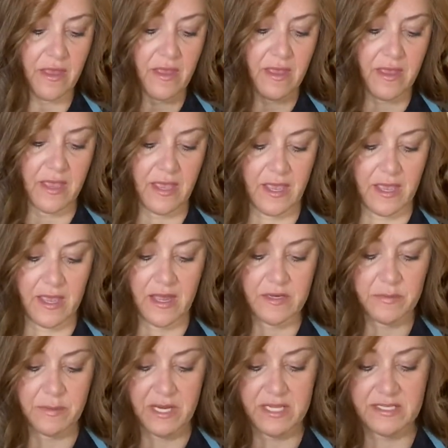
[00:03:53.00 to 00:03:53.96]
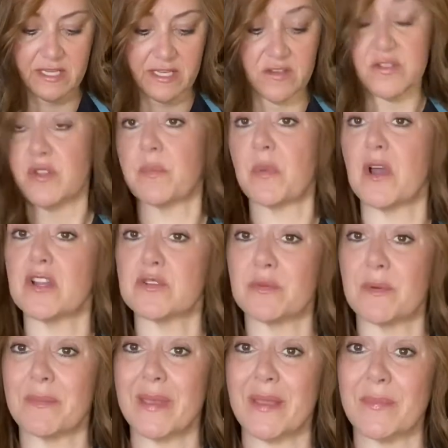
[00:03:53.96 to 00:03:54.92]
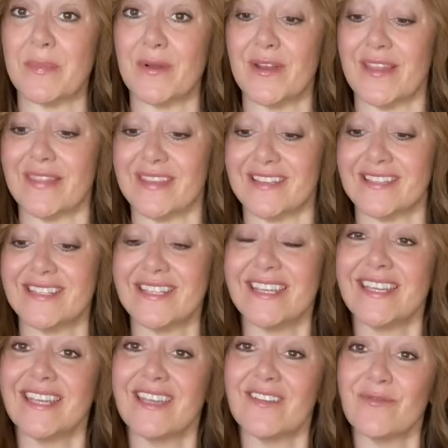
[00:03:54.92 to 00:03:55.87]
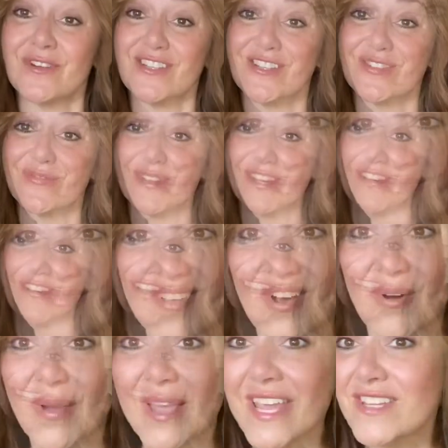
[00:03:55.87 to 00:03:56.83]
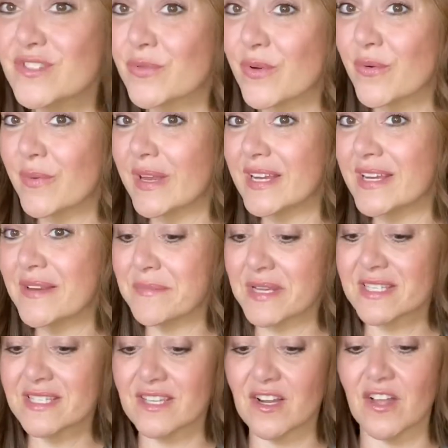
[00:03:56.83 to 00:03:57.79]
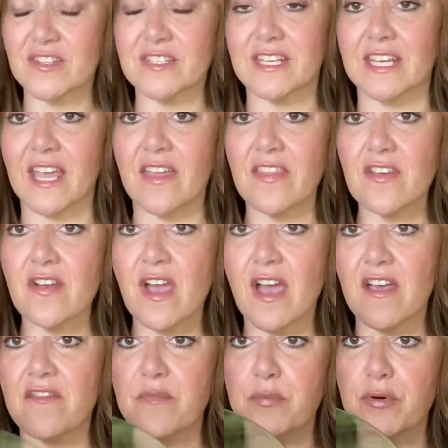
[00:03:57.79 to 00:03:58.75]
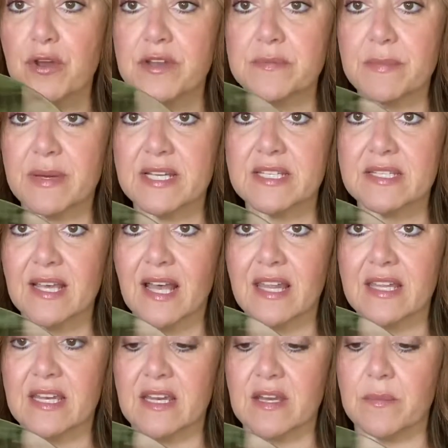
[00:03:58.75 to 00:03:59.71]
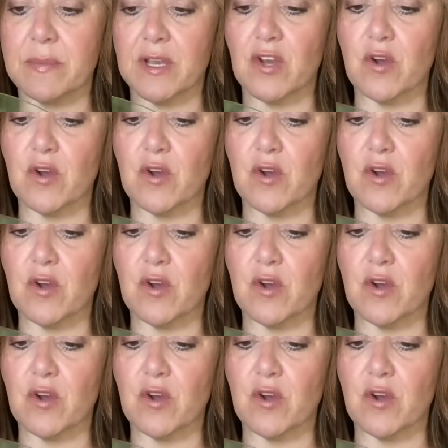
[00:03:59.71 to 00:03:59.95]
and because I use the parchment paper, nothing's sticking, which is really great. Okay, so we're ready to mix it all together. I've put my salad in a bigger